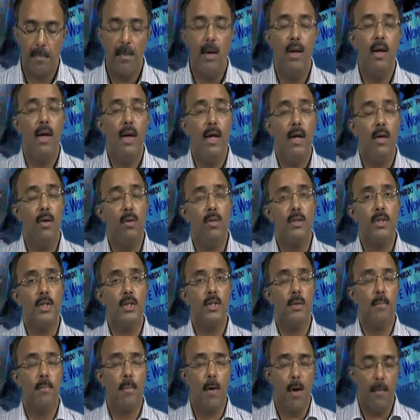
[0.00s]
It looks at
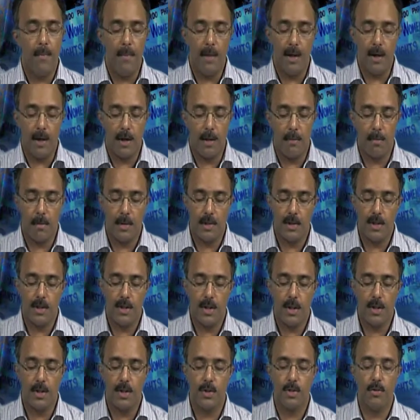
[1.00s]
the popular
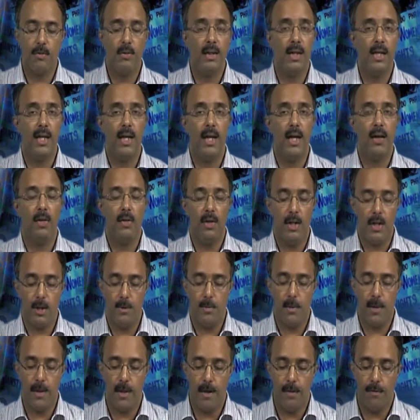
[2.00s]
representations of the gay or
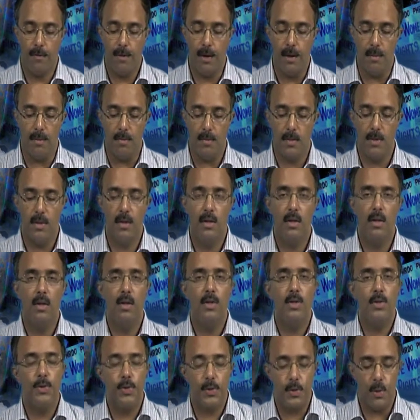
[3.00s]
lesbian in films,
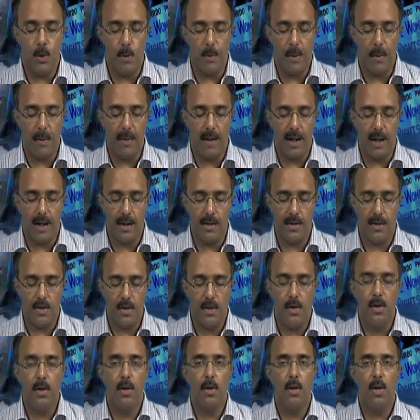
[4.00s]
soap operas,
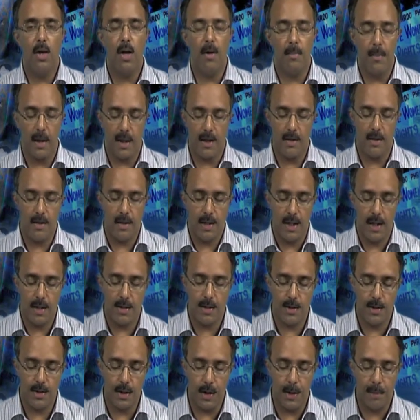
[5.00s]
comics,
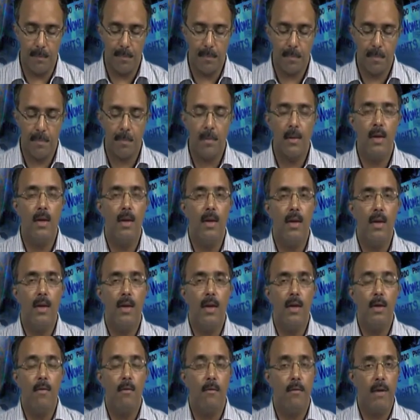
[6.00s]
etc.
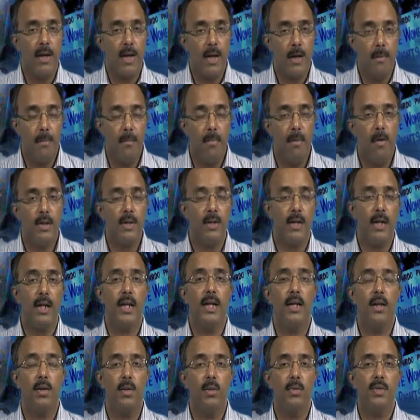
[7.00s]
Very importantly,
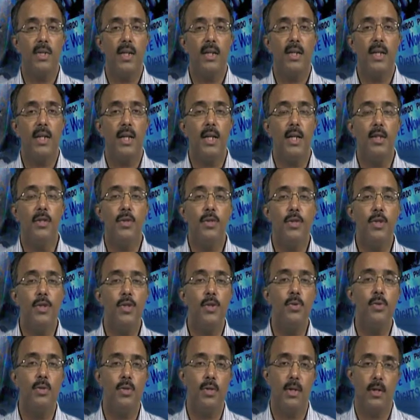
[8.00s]
it looks at the
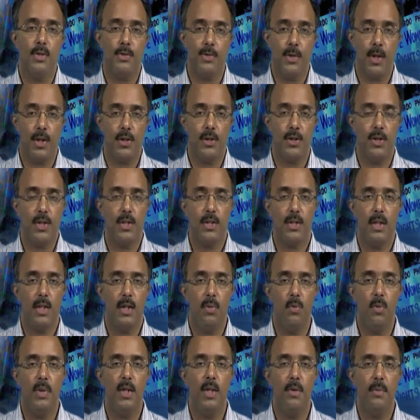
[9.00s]
institutional structures
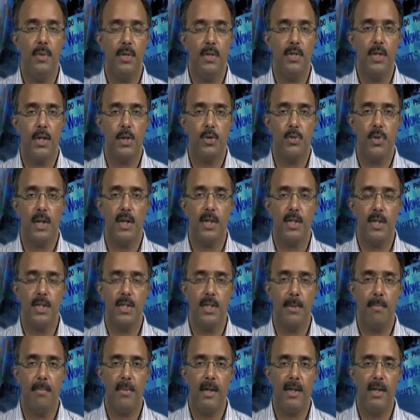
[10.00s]
within which sexuality is
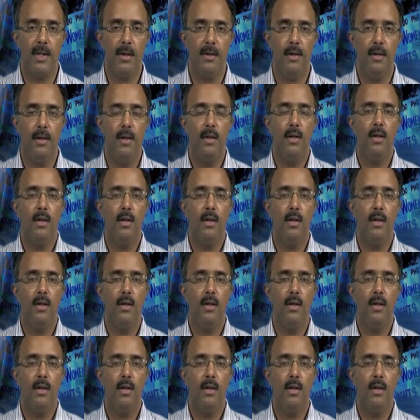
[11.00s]
embedded.